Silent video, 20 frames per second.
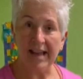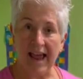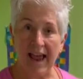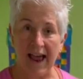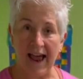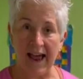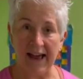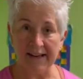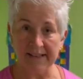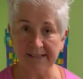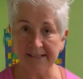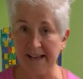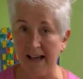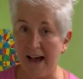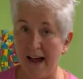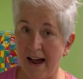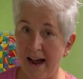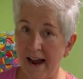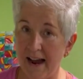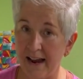as
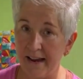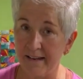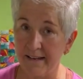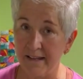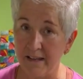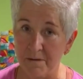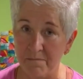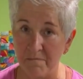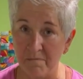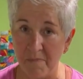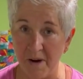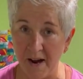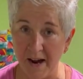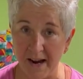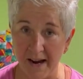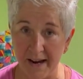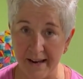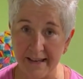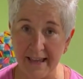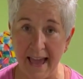I get
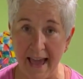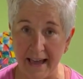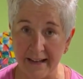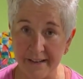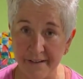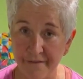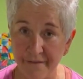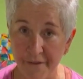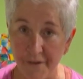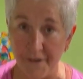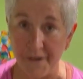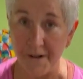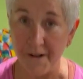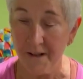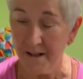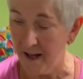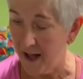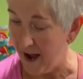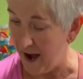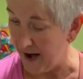my caddy
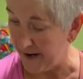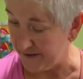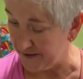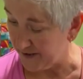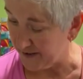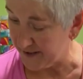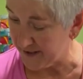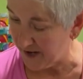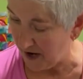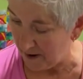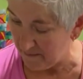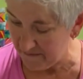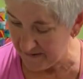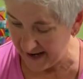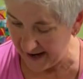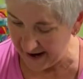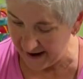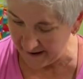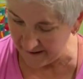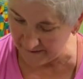full, I just come
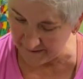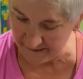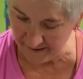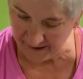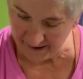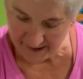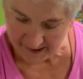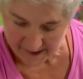down